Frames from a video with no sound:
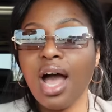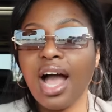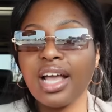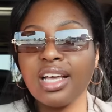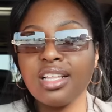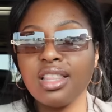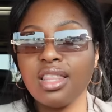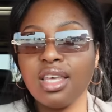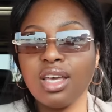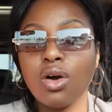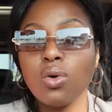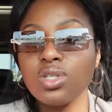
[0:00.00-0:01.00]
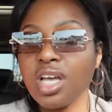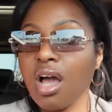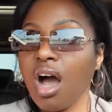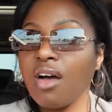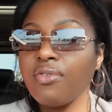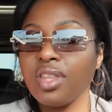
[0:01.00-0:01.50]
I get the whole day
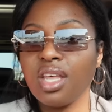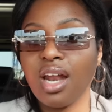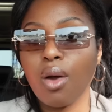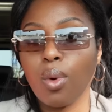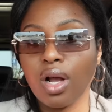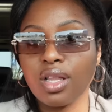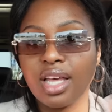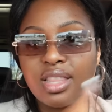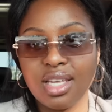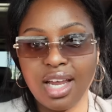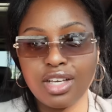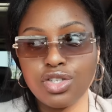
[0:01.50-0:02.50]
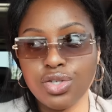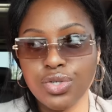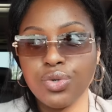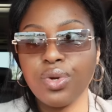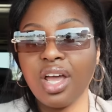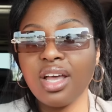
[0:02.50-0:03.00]
off, and then I work like the
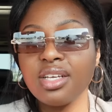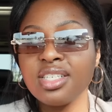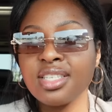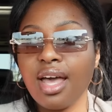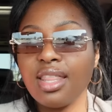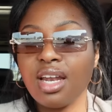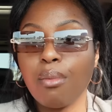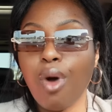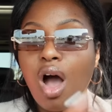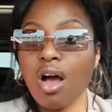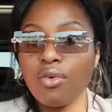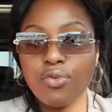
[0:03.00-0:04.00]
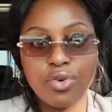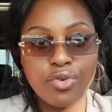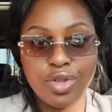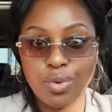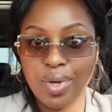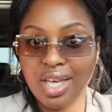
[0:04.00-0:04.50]
next 2 days, and then I'm off
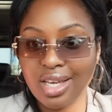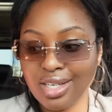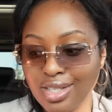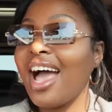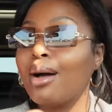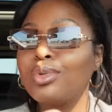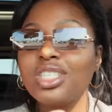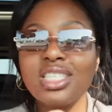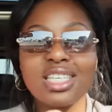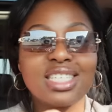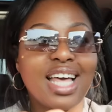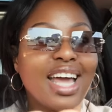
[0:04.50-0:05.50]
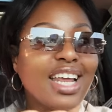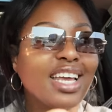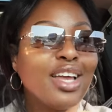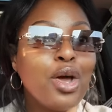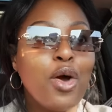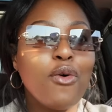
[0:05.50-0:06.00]
for the weekend. I'm just
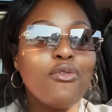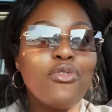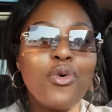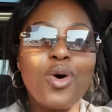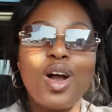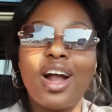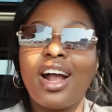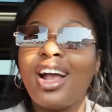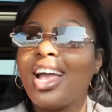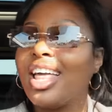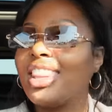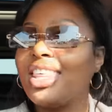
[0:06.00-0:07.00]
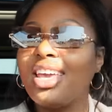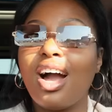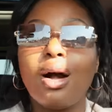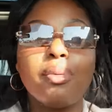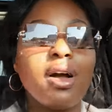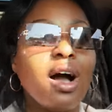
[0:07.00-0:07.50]
excited for the
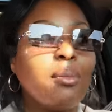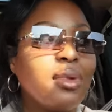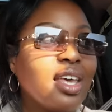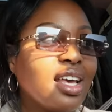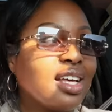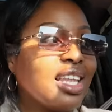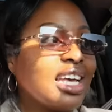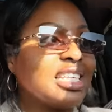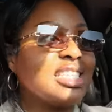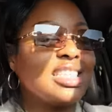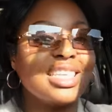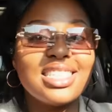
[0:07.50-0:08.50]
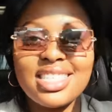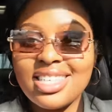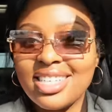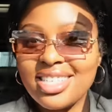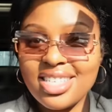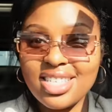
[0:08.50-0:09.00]
upcoming like season and